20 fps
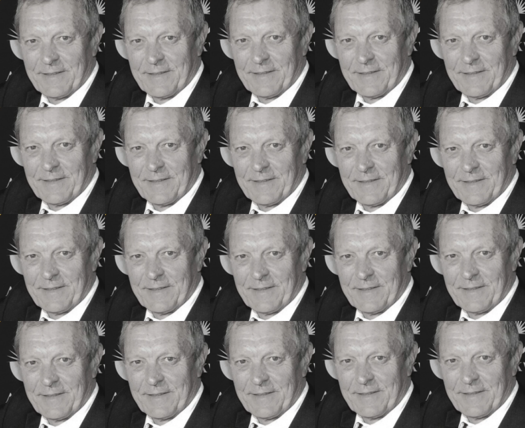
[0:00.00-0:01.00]
input
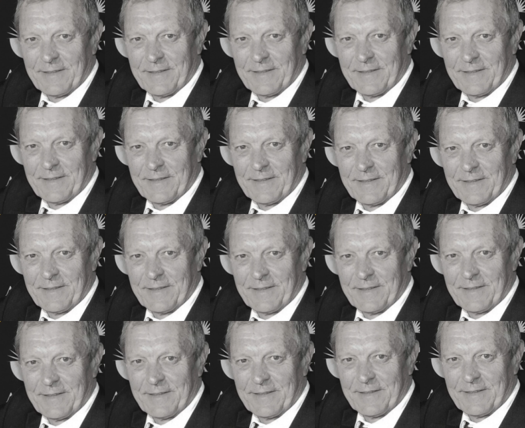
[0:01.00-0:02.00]
cost,
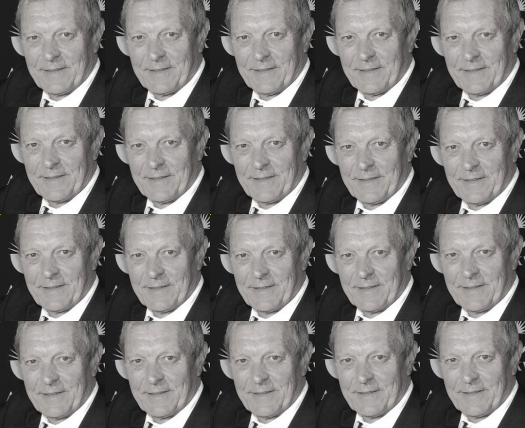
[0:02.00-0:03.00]
we want to
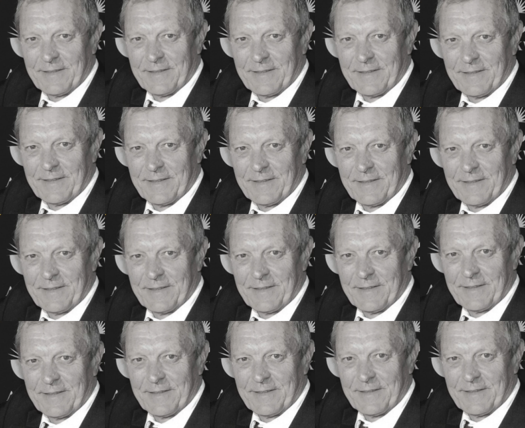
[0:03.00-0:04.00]

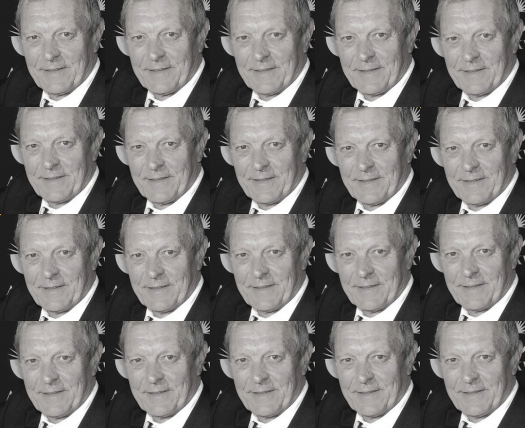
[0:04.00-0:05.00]
increase the
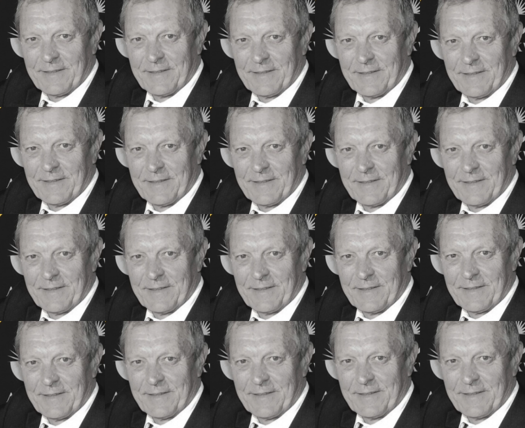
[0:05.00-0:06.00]
revenue
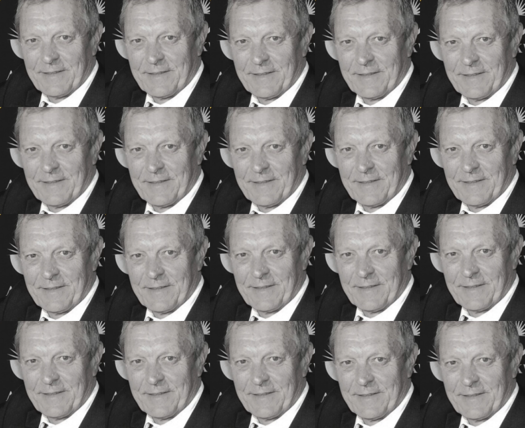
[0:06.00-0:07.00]
as much
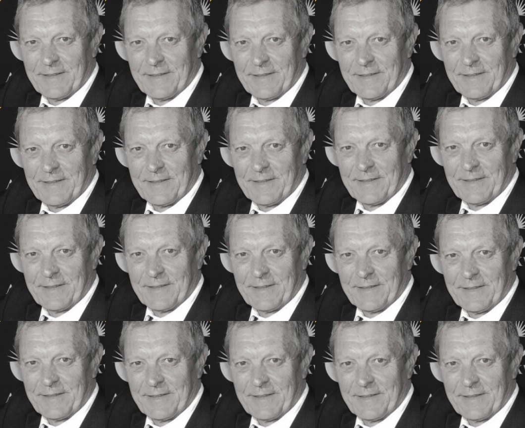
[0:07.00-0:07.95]
as is possible.